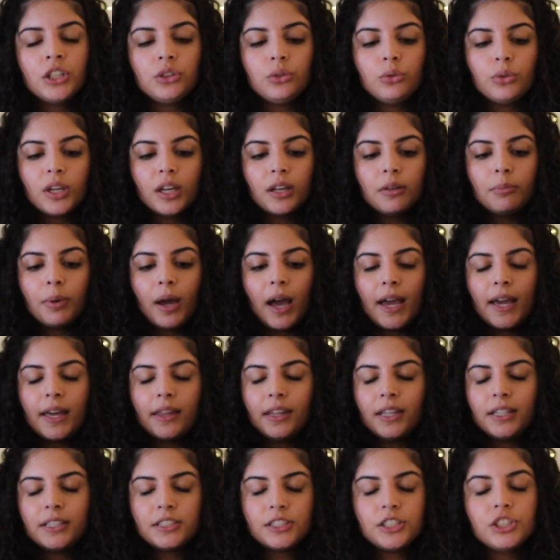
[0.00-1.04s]
you can buy
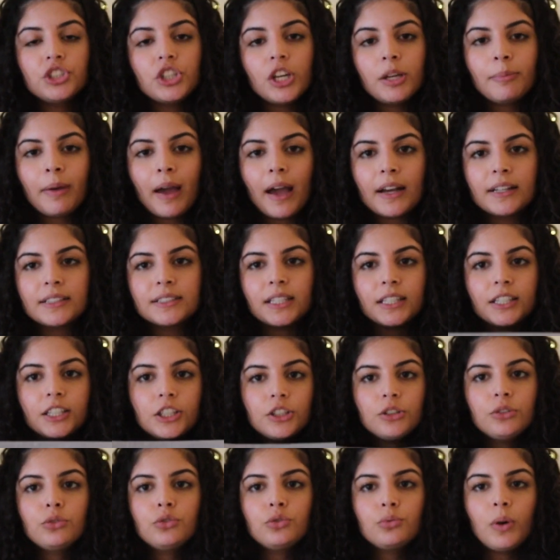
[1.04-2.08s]
at like TJ Maxx, like
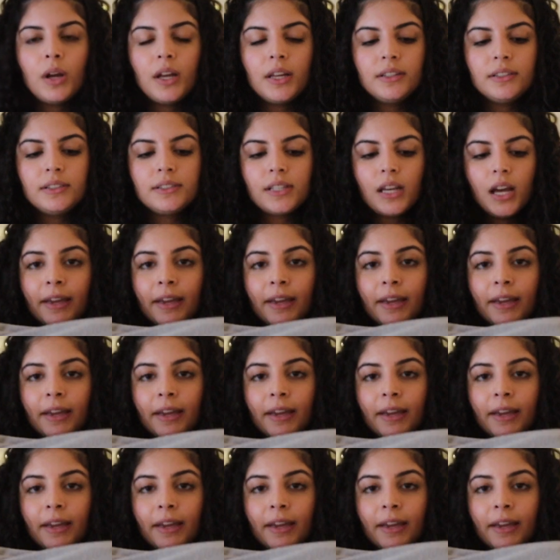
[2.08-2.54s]
huge ones.